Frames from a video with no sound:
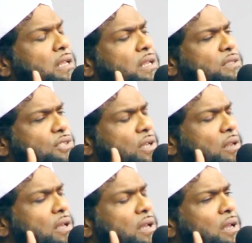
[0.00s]

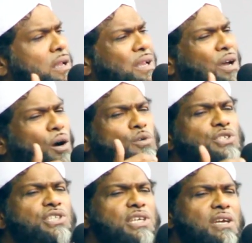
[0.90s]
inshallah, how
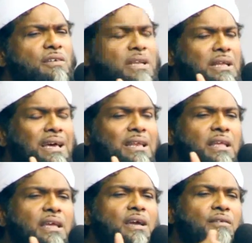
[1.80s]
sharing and
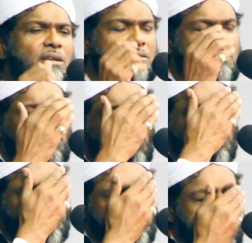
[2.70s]
caring is
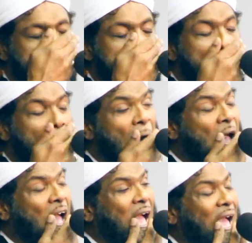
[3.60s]
important.
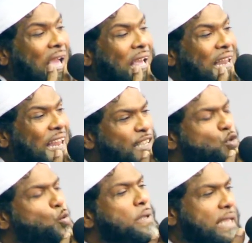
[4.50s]

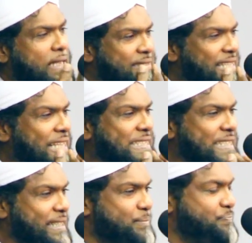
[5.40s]
Last week, Saturday,